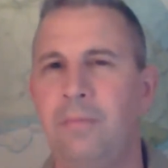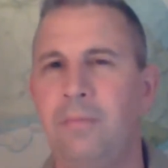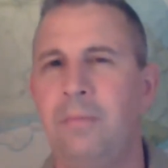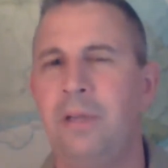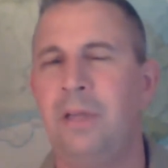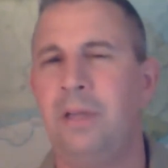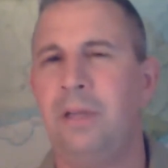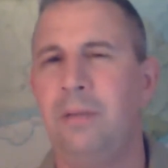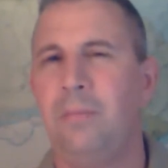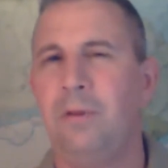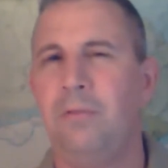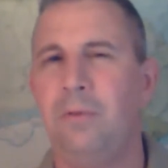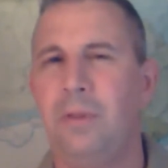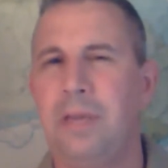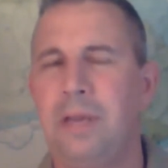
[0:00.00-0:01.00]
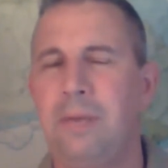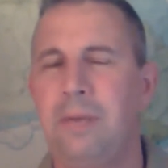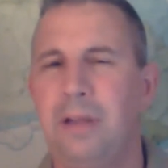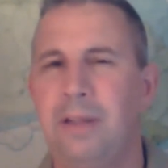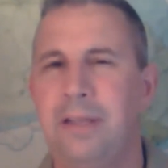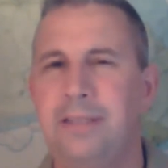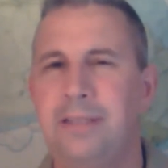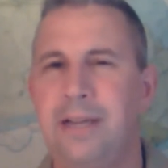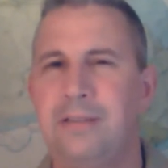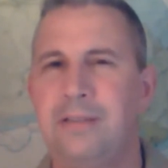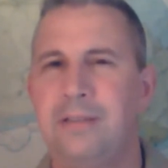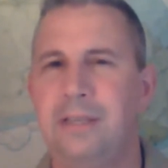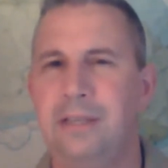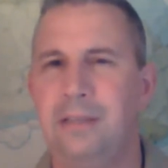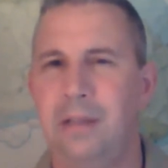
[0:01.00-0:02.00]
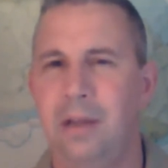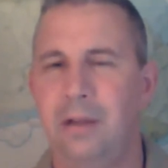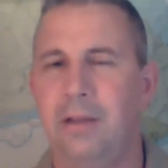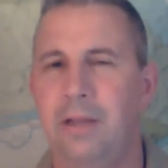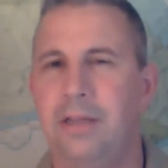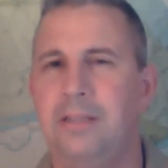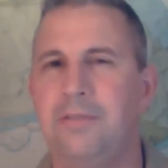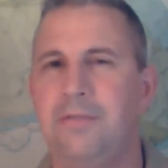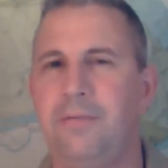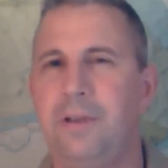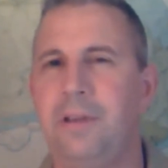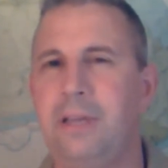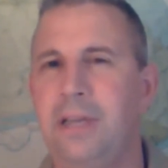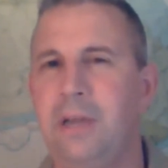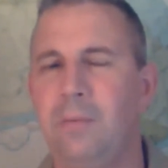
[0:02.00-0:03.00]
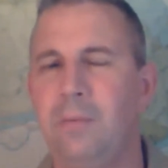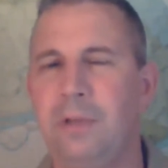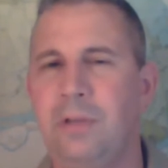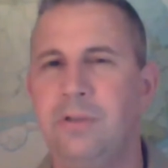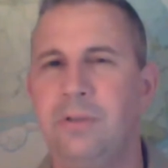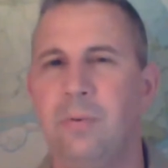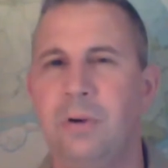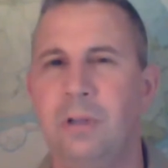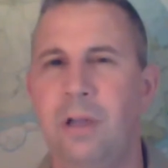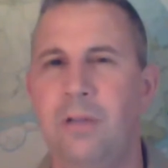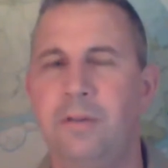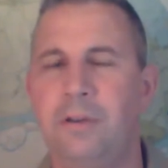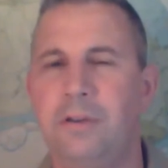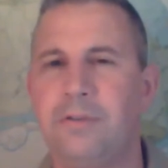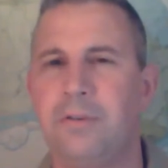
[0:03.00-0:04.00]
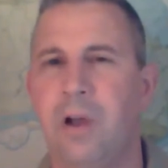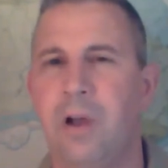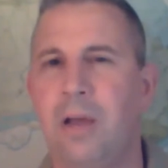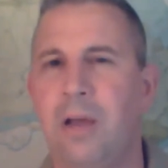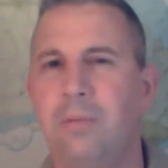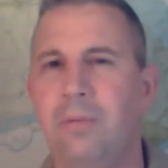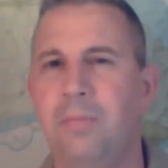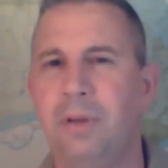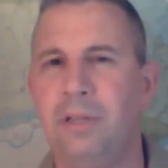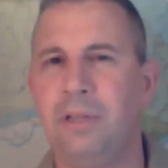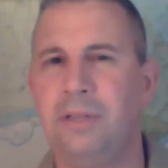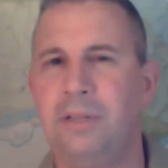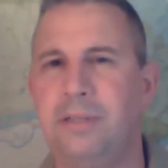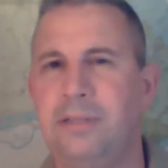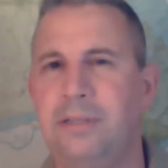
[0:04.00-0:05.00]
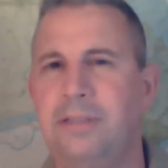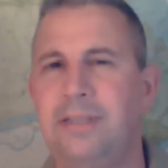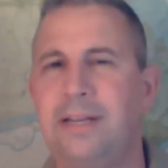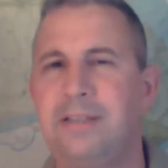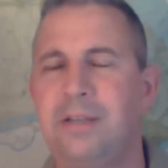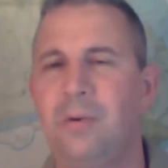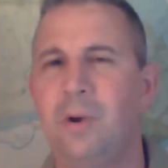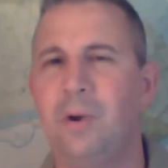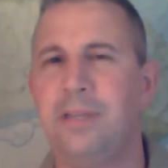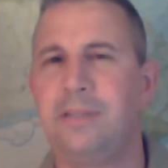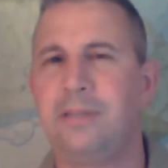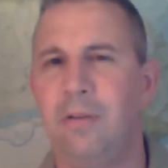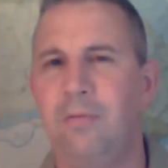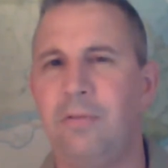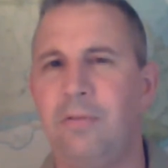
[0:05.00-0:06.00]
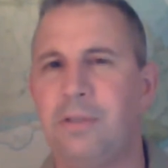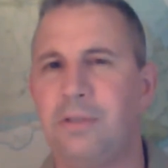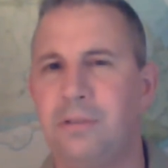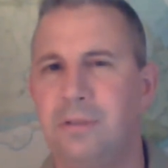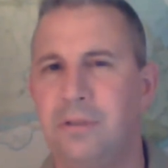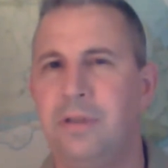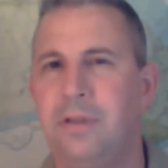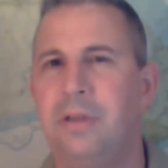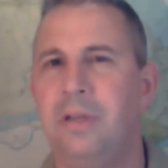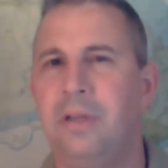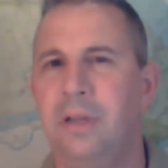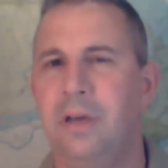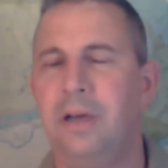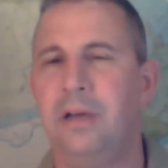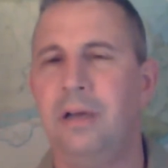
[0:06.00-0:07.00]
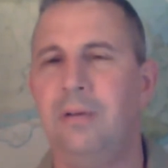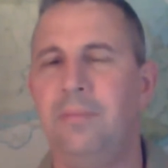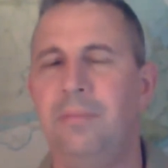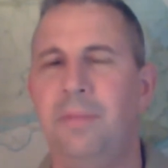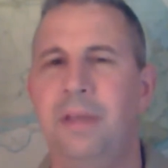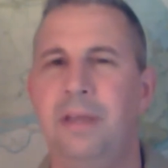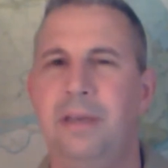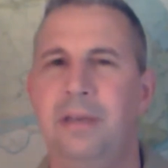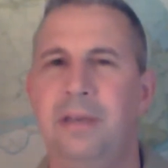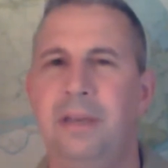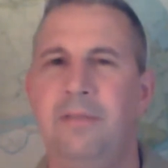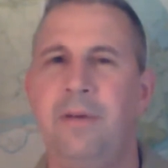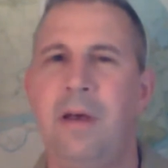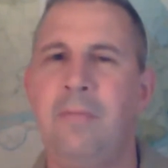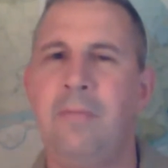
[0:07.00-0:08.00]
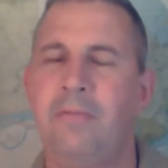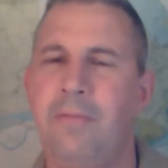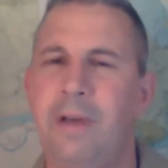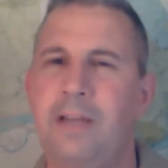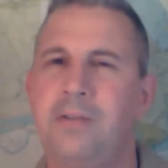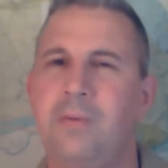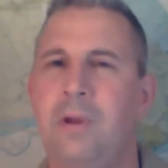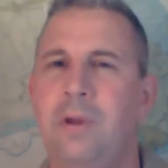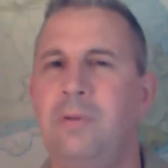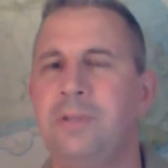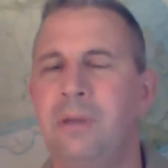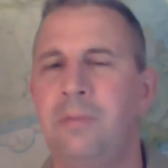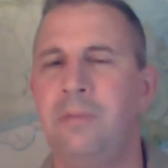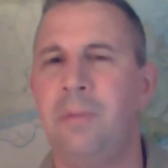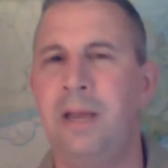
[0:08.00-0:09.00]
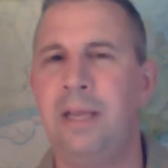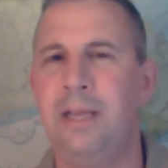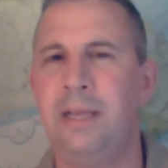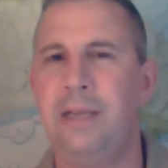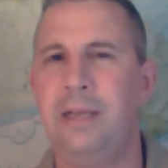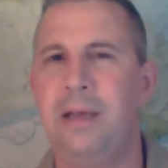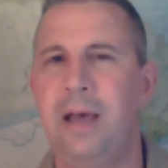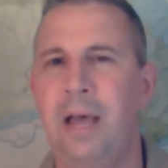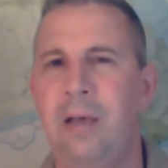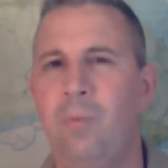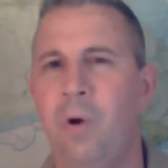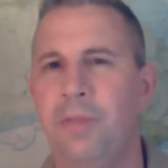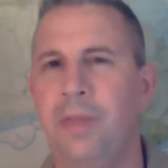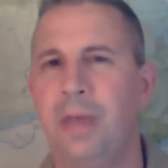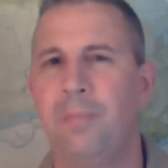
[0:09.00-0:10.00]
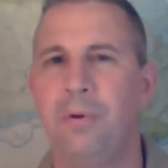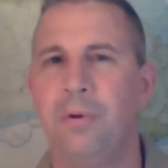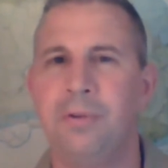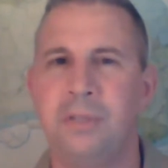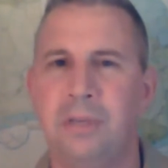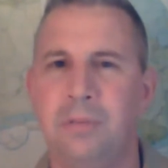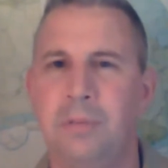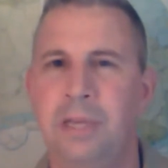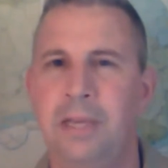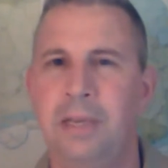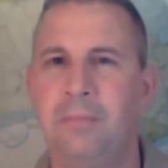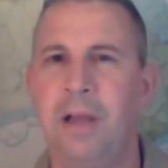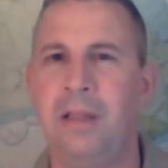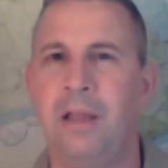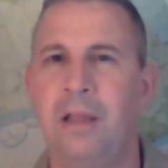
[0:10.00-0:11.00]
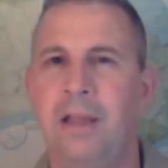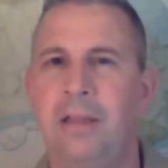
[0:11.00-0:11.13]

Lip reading: But if we think about it, that's actually, it's a feeling, and we use the word love to describe it, but it's actually quite selfish. That if I'm infatuated with somebody, I want that person to be in my life,